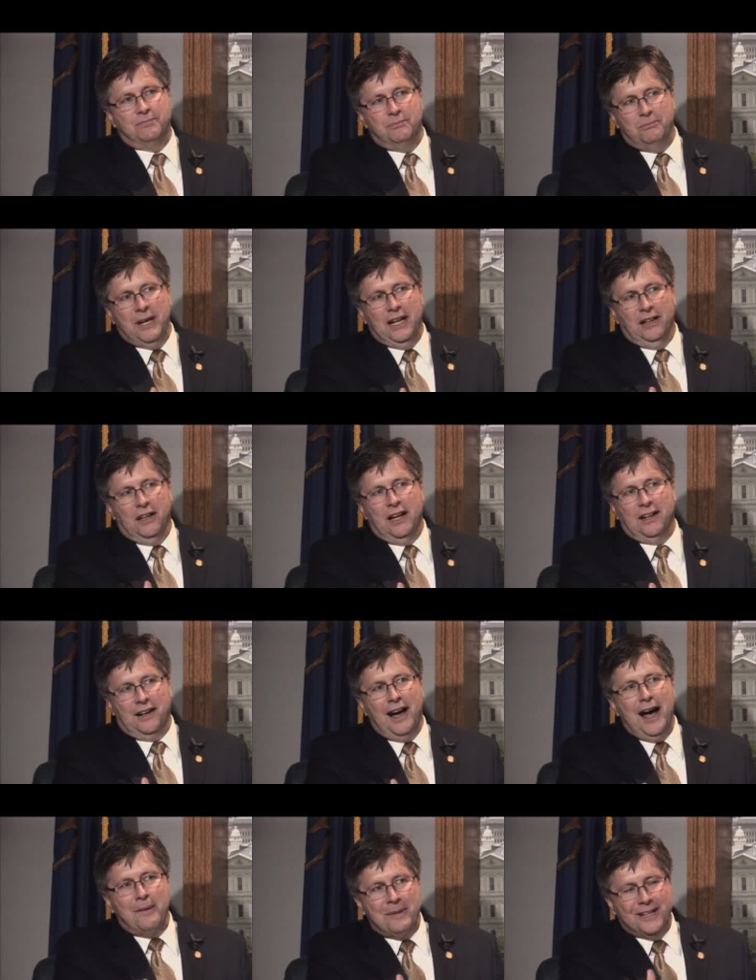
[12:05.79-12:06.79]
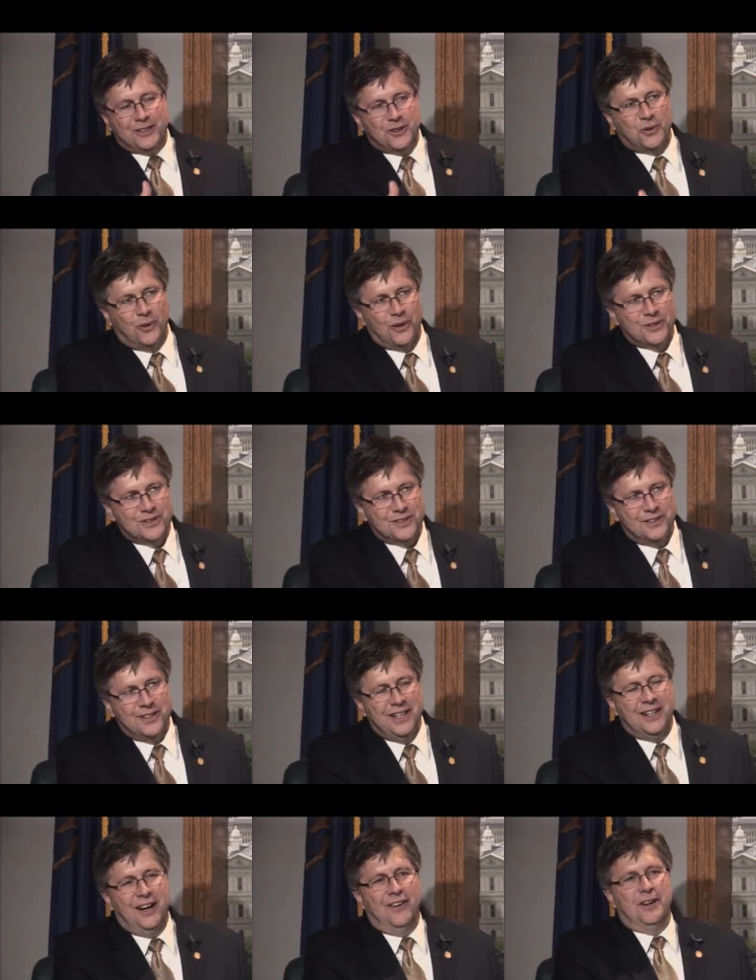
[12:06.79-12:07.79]
made a lot of comments towards the
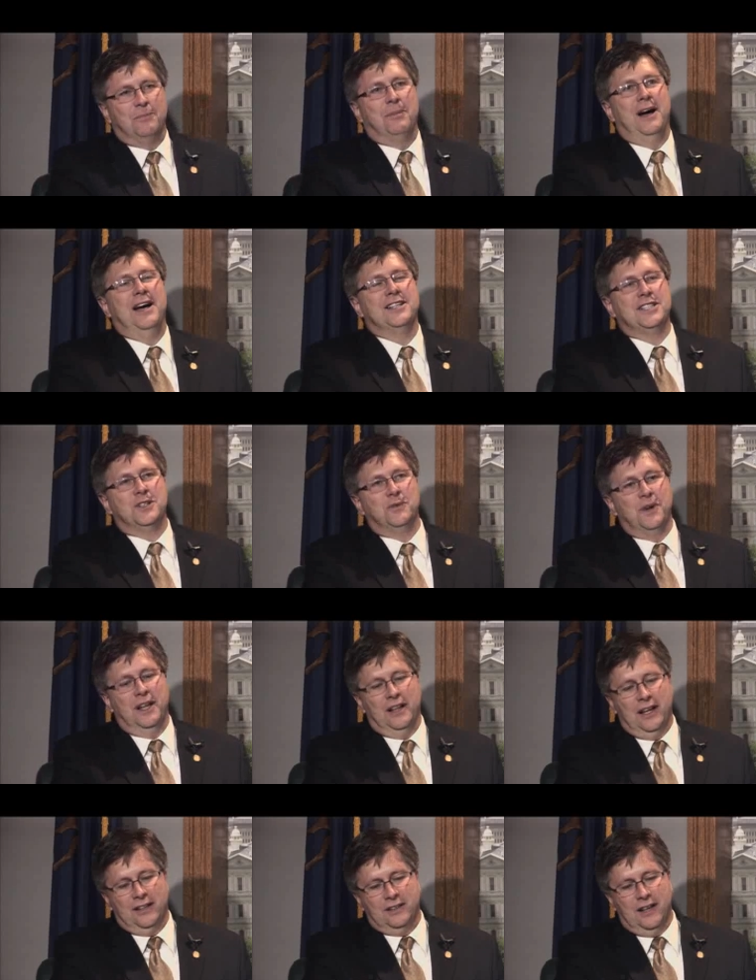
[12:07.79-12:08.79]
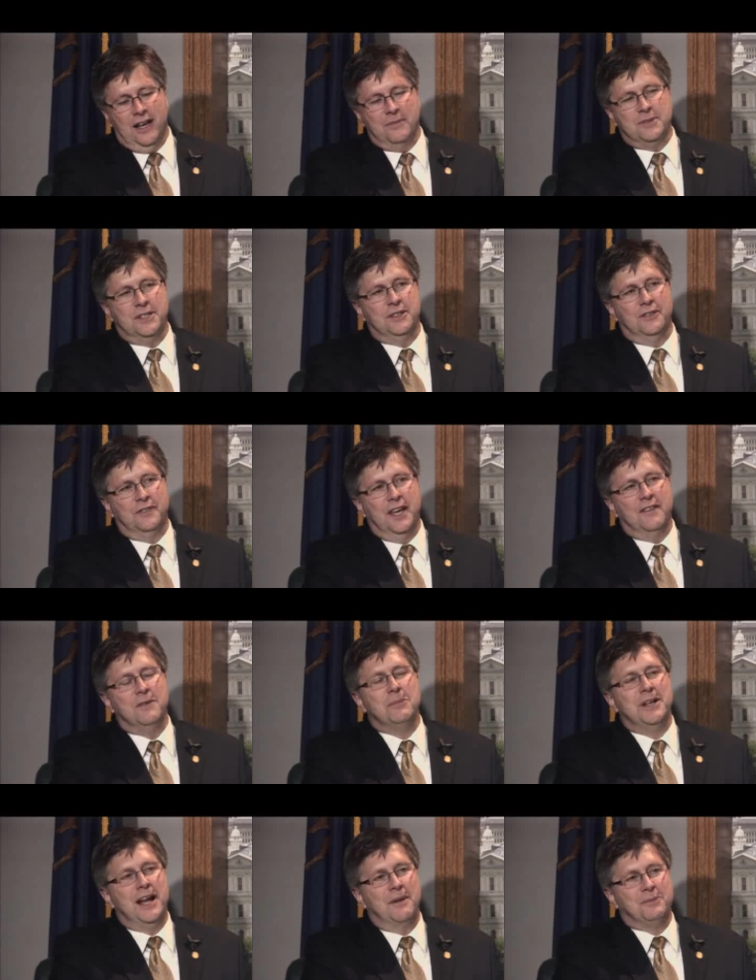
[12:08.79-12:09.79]
DNR in a positive way a lot of times, and you've given
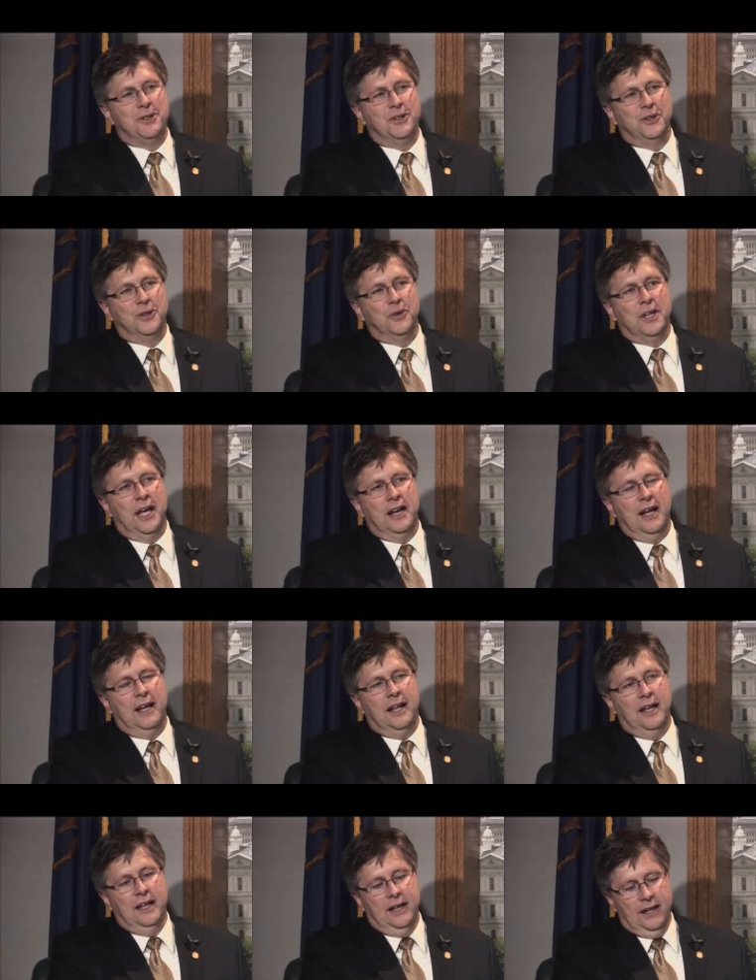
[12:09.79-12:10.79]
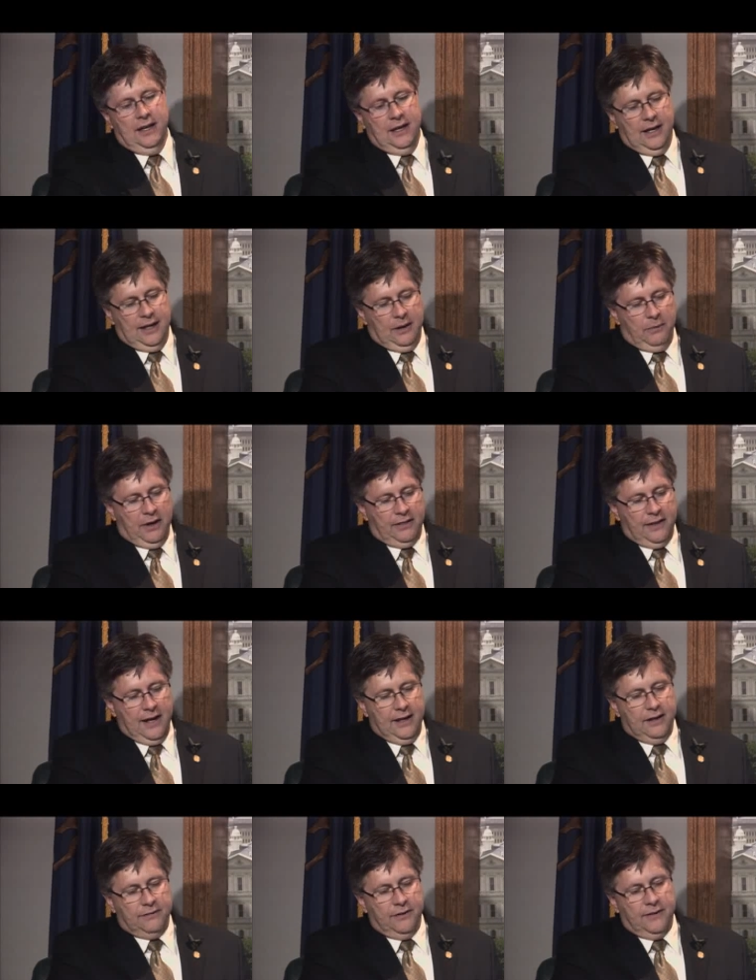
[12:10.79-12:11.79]
me an opportunity to do that, and I want to
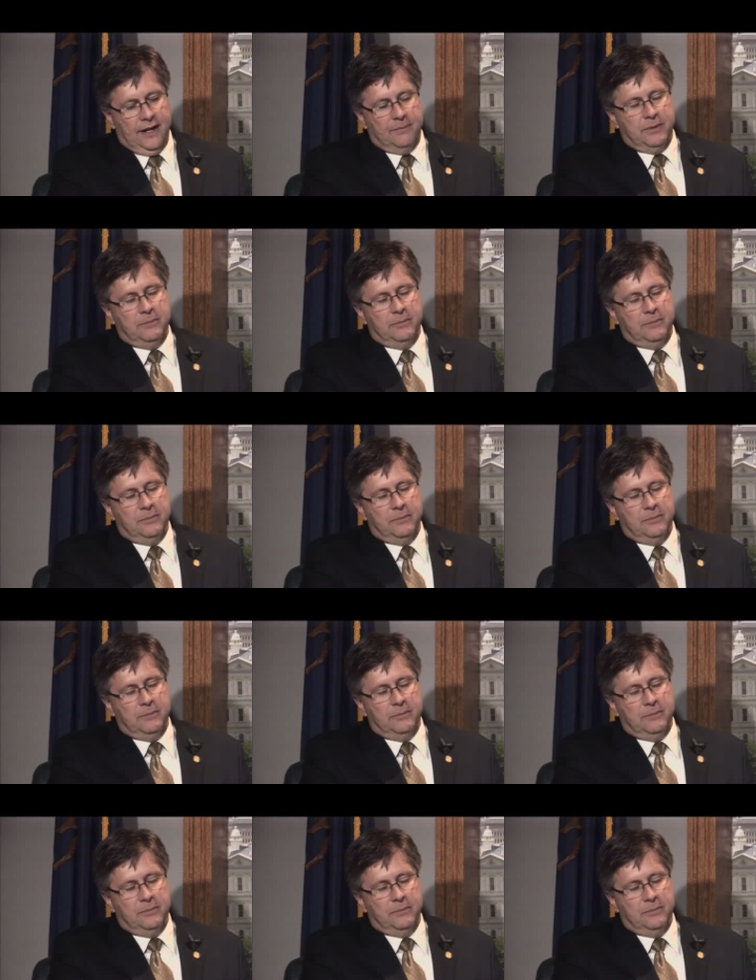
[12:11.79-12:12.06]
thank you for that.